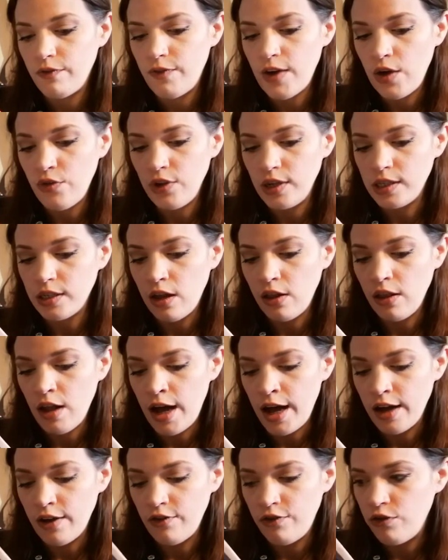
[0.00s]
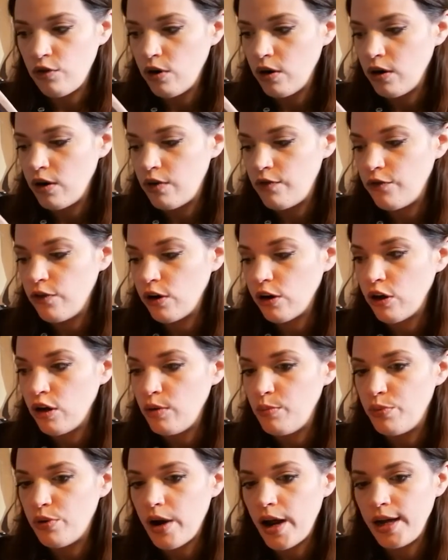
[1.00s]
found this online for for a
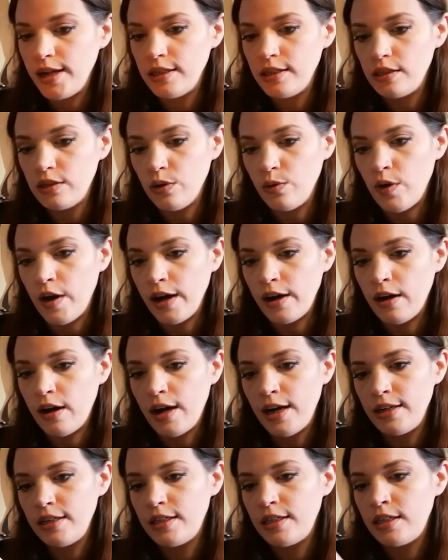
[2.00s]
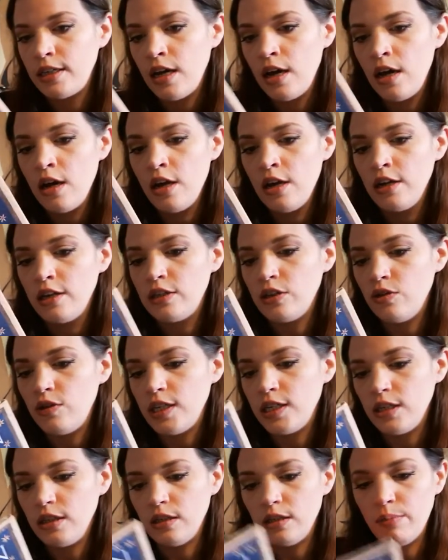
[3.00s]
good price, so why not? So
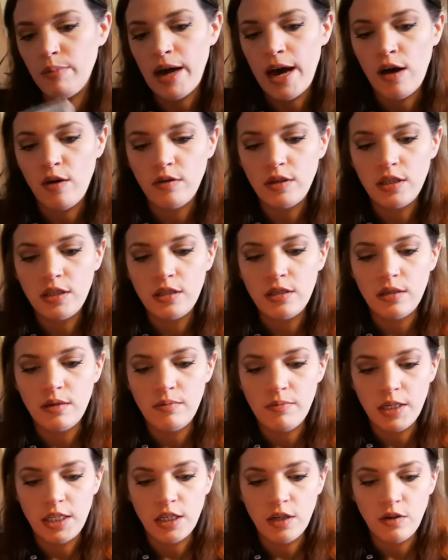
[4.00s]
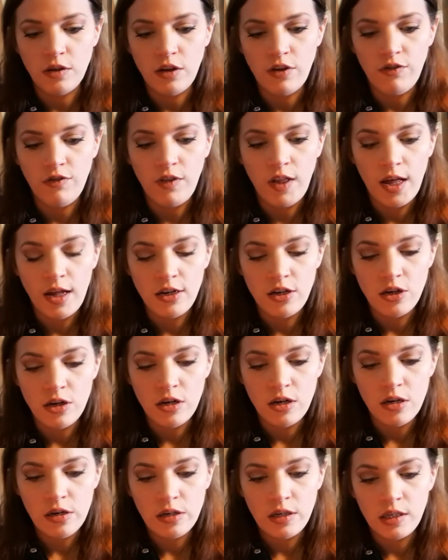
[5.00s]
this is about Matilda of
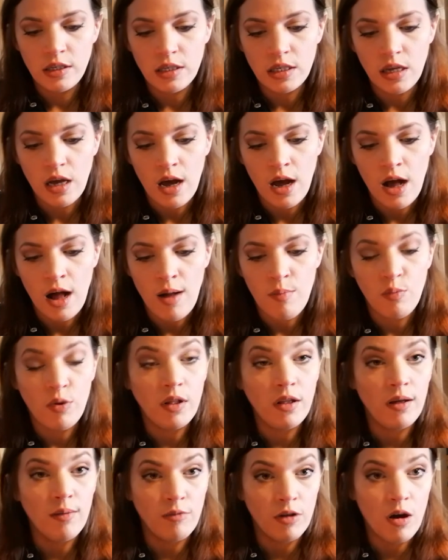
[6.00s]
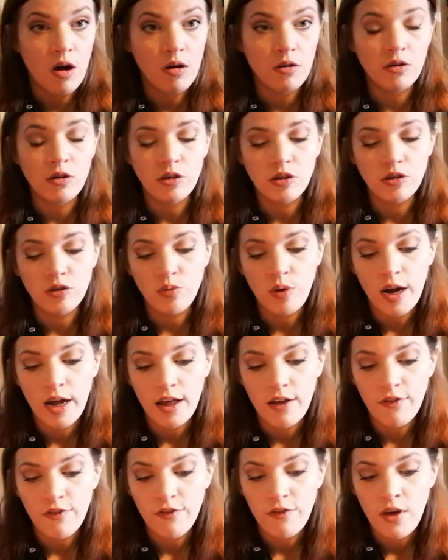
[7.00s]
Flanders, uh, William the Conqueror's
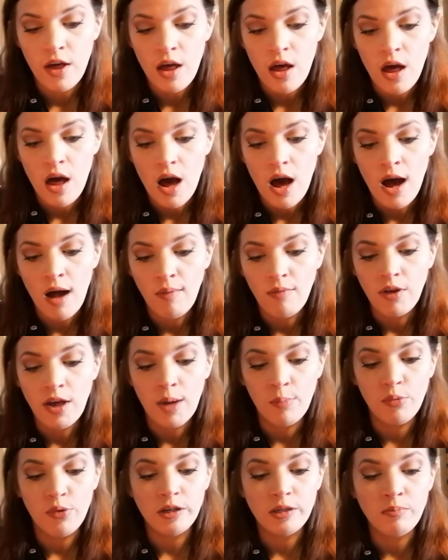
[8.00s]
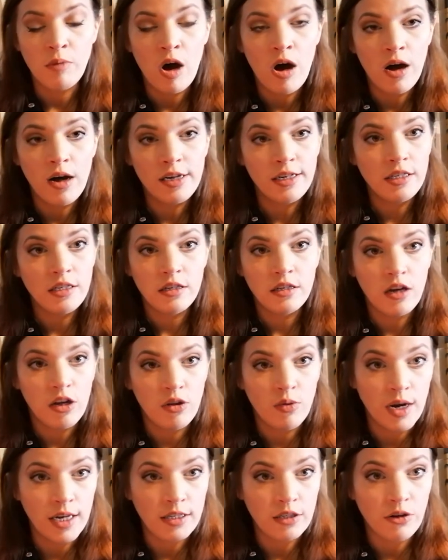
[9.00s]
wife, um, the Empress Maud,
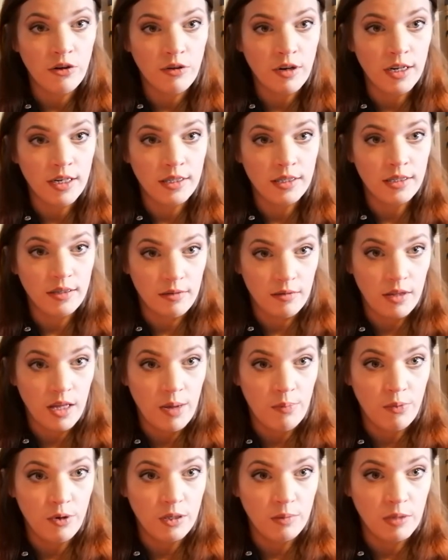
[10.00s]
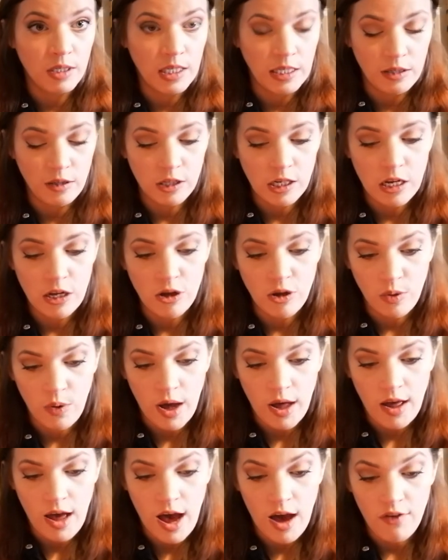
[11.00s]
otherwise known as the Empress Matilda, who
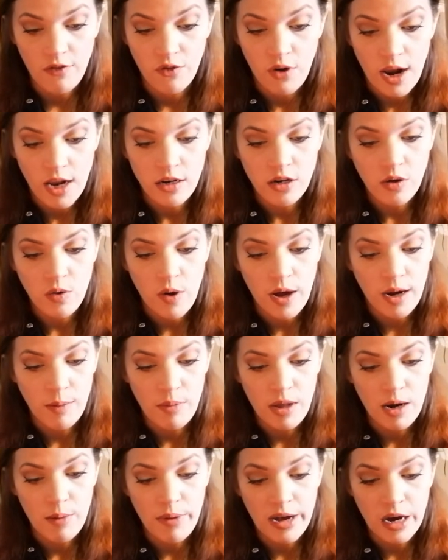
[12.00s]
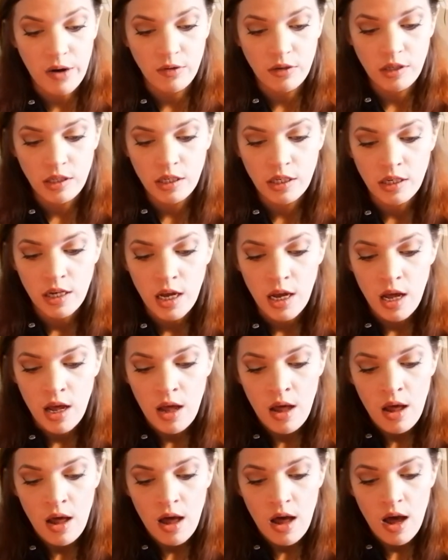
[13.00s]
I have read quite a bit about.
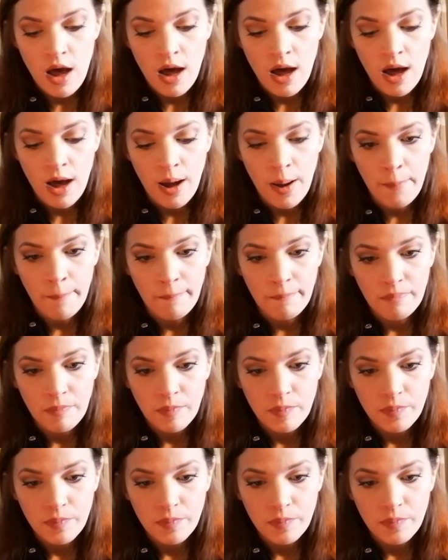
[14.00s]
Um,